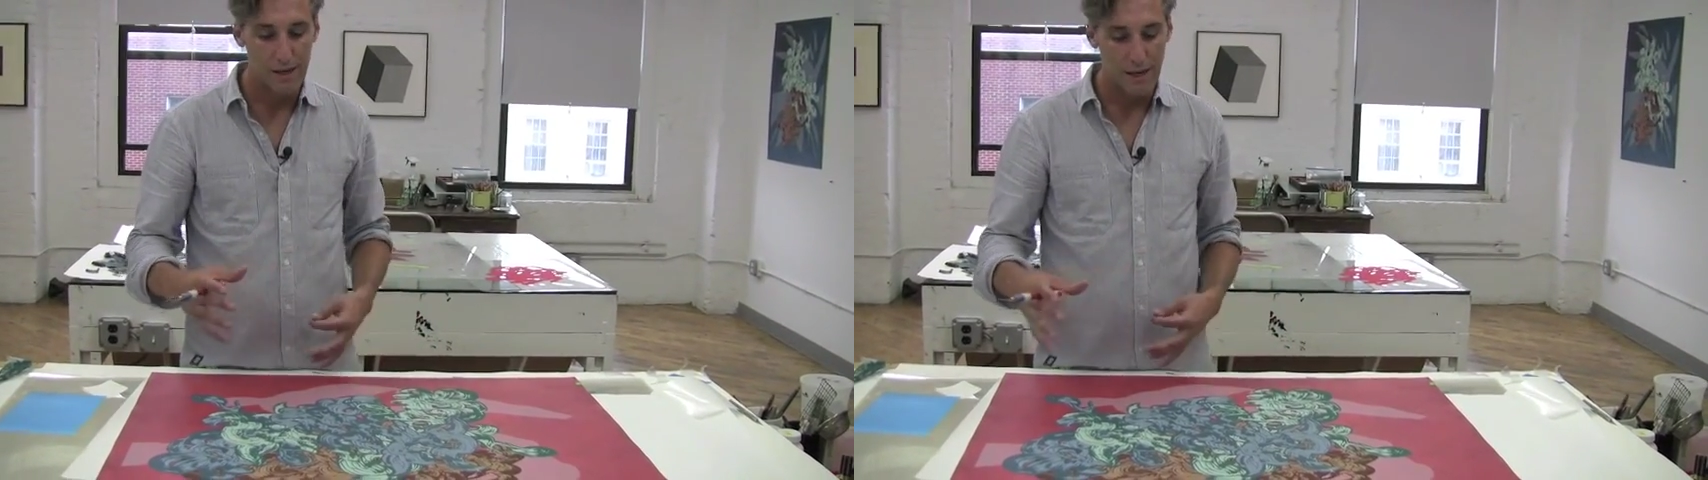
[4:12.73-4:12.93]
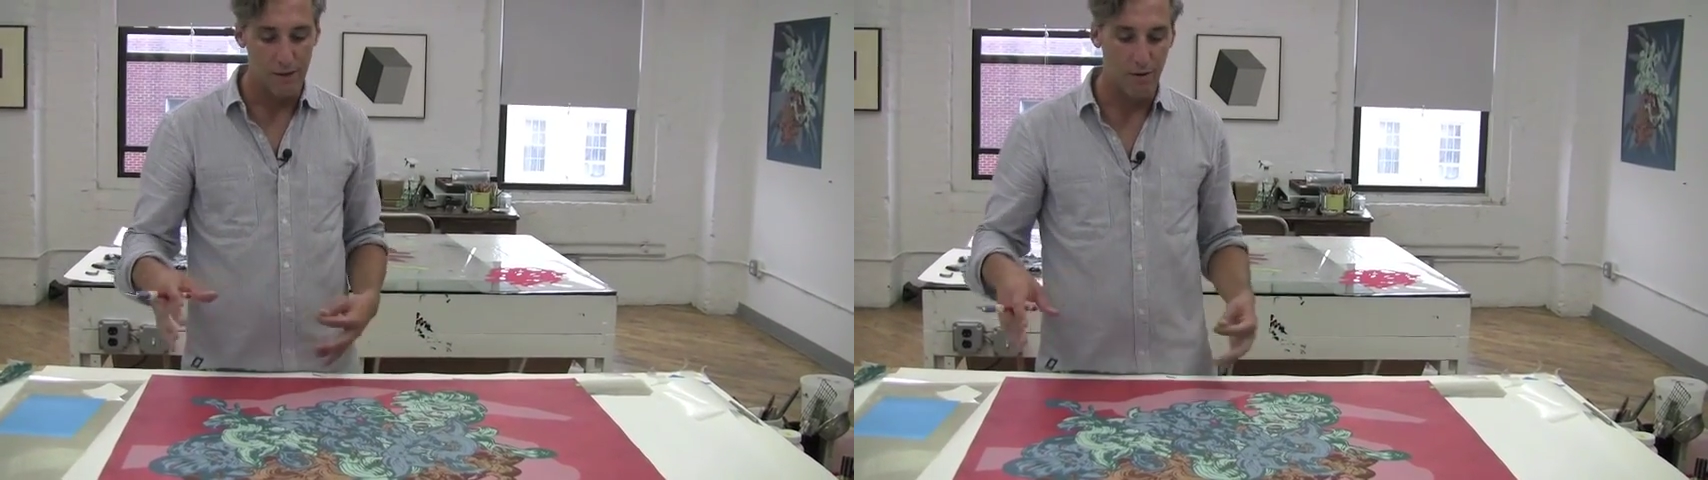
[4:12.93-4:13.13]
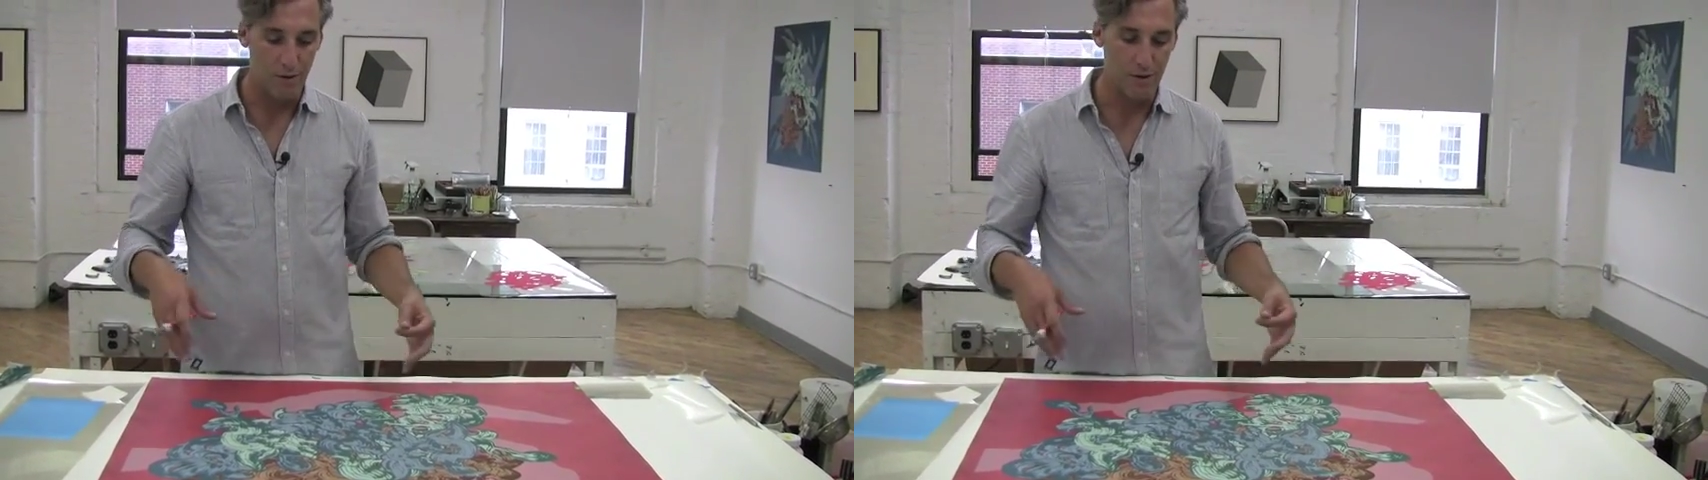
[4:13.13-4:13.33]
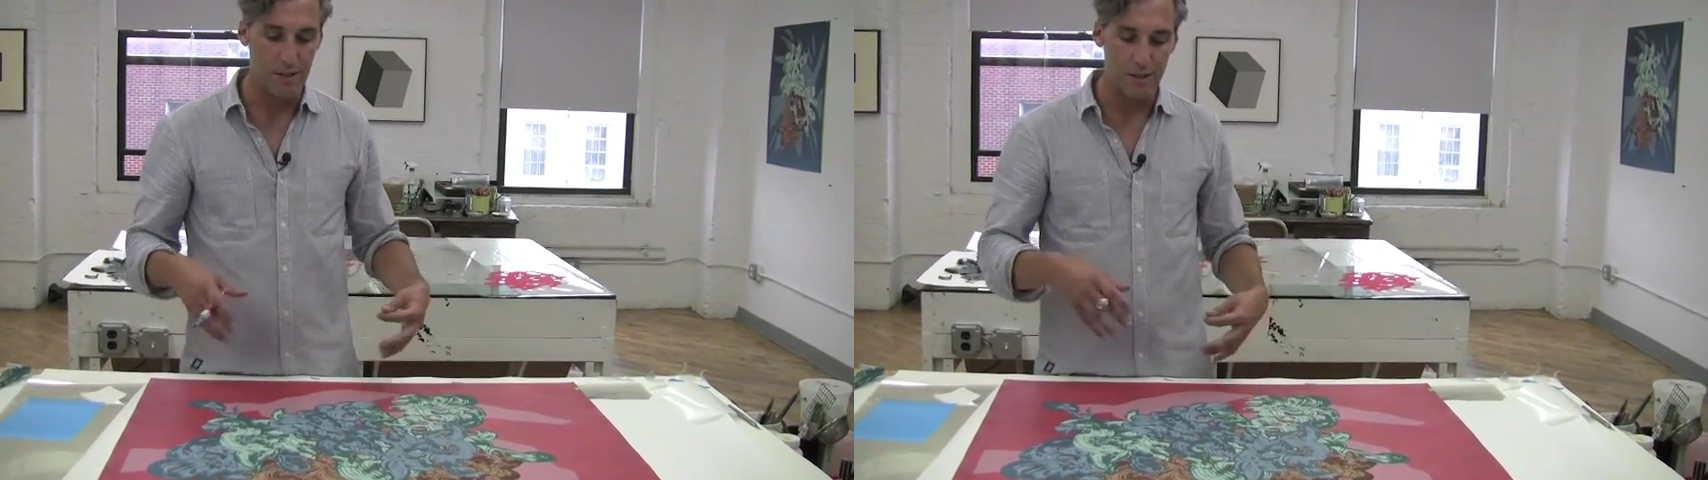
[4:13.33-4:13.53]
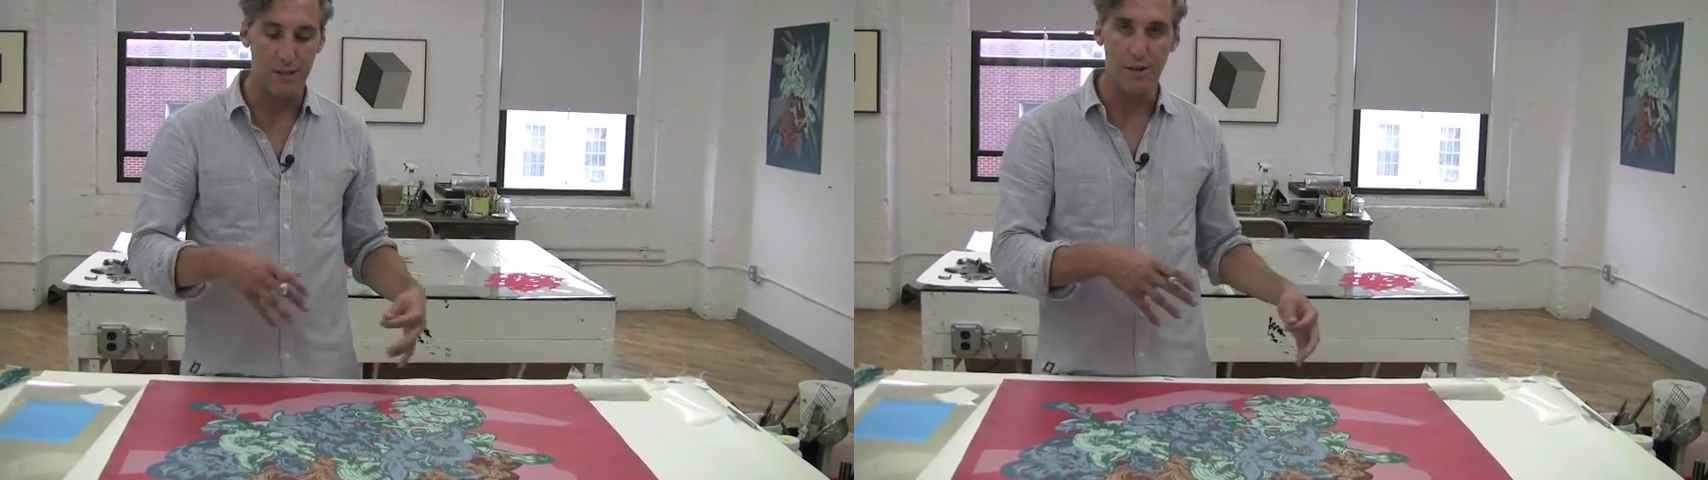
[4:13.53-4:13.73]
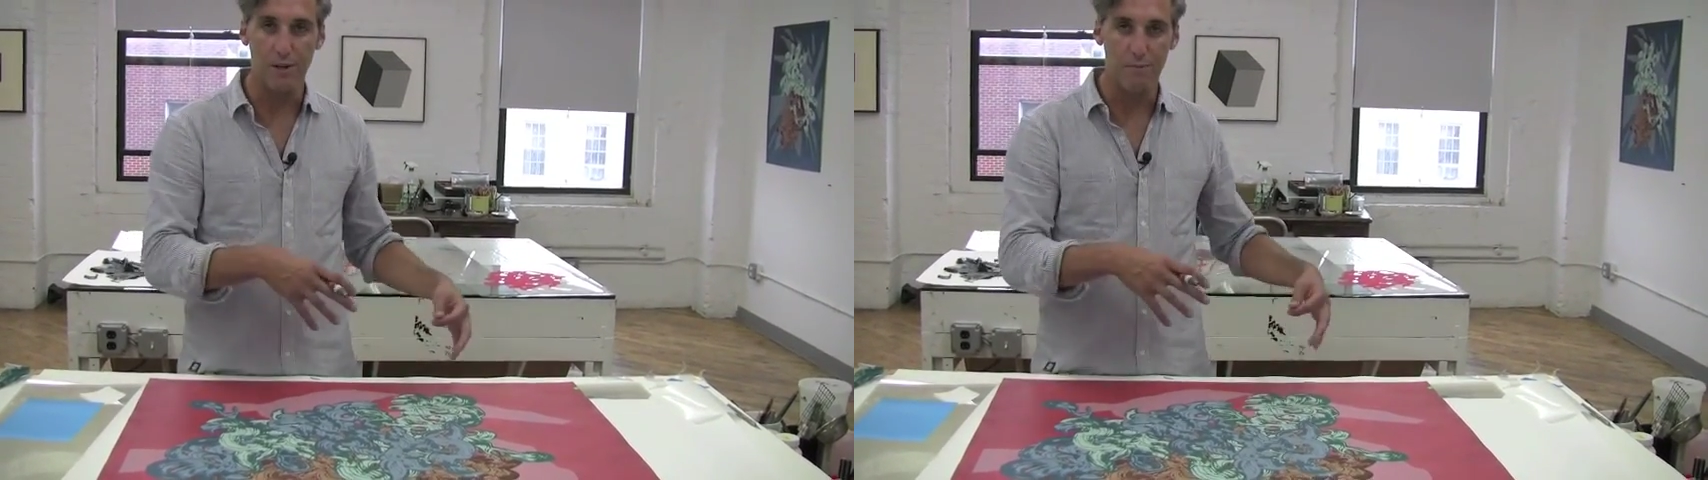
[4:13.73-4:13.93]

in order to continue